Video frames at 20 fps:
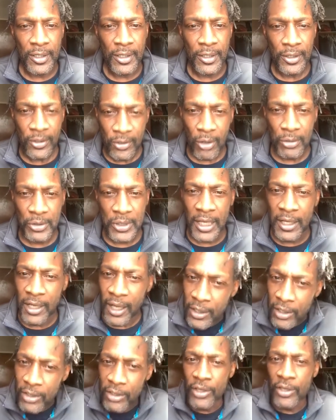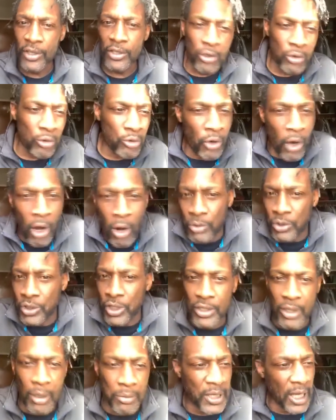You know what I'm saying? And, and the little girl was
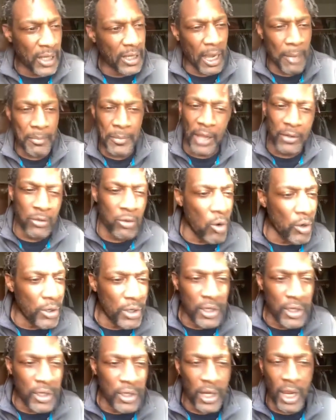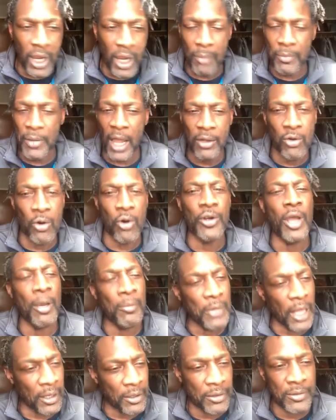getting upset. I'm not going in there. I'm not going in there.
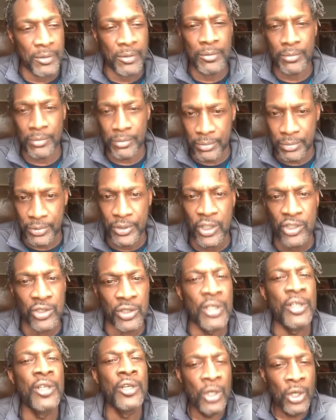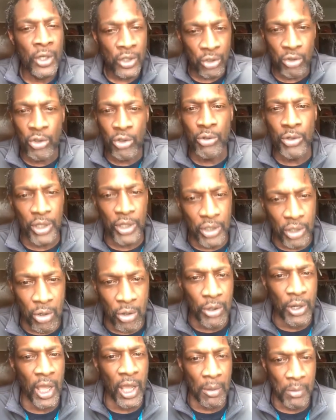I'm like, sister, you do need to go in
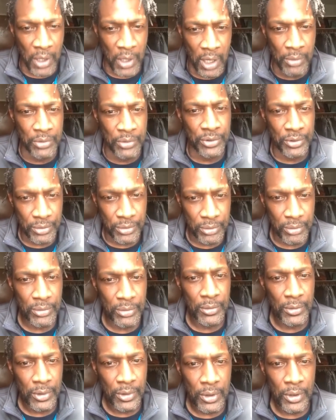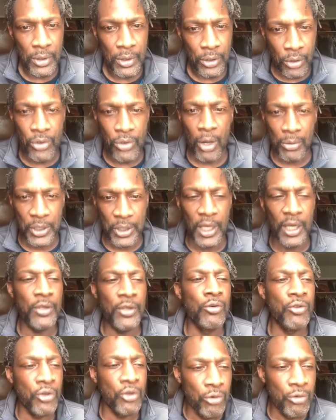the ambulance. You know what I'm saying? You
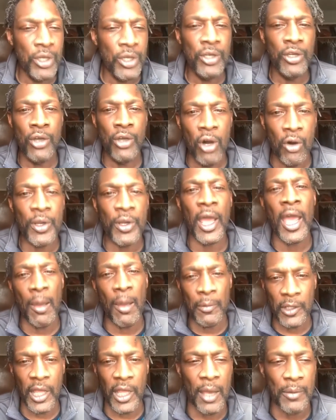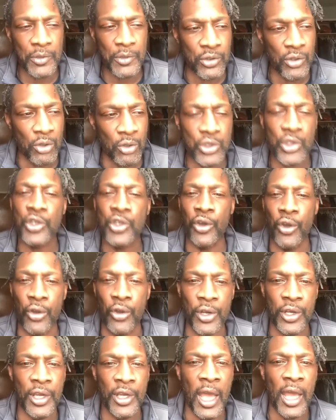do need to go in the ambulance, you know,
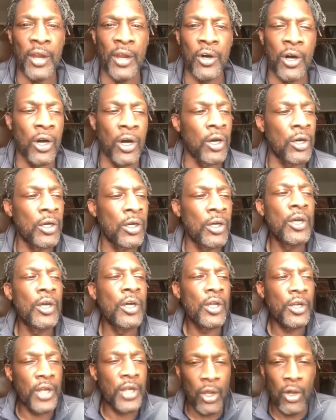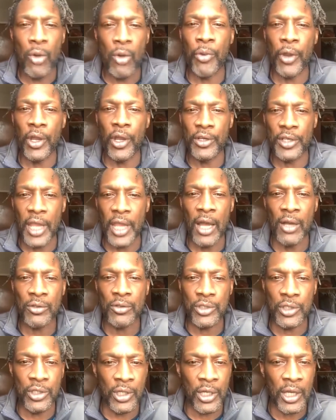security that uh, they're going to bring her down
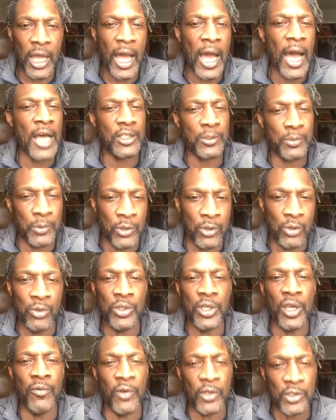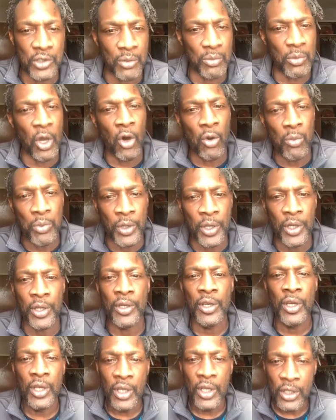to the hospital, give her some help and
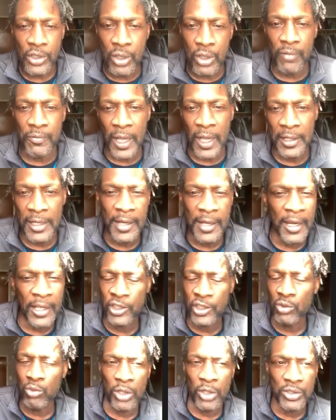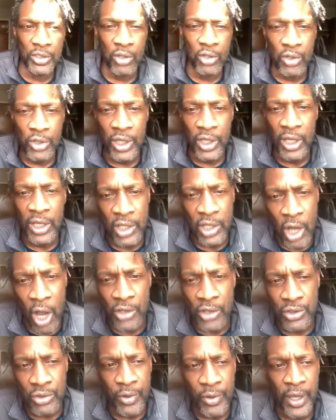stuff like that, that she wasn't going to get
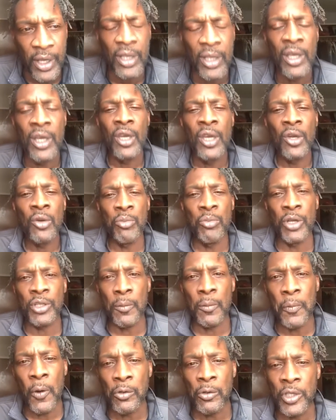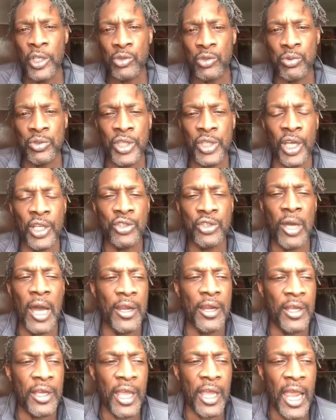incarcerated. But the police was there trying
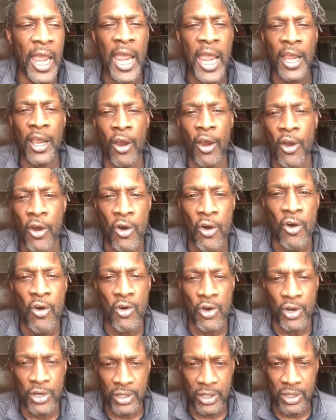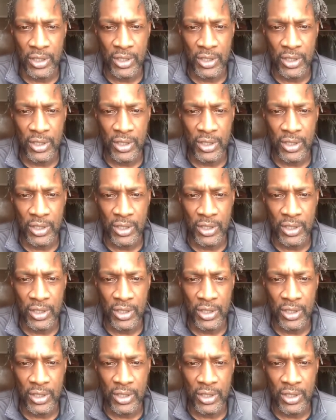to egg her on,